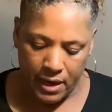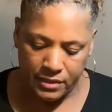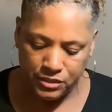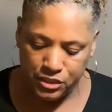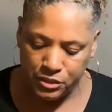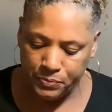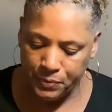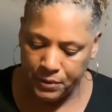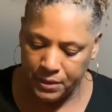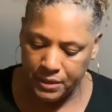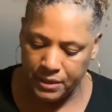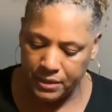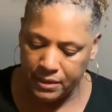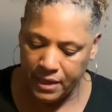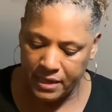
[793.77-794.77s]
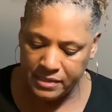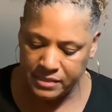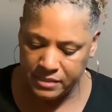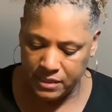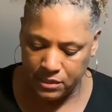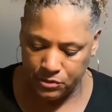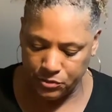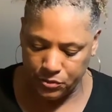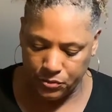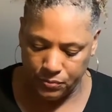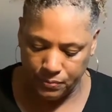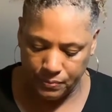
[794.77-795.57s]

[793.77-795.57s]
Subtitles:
just put it in that center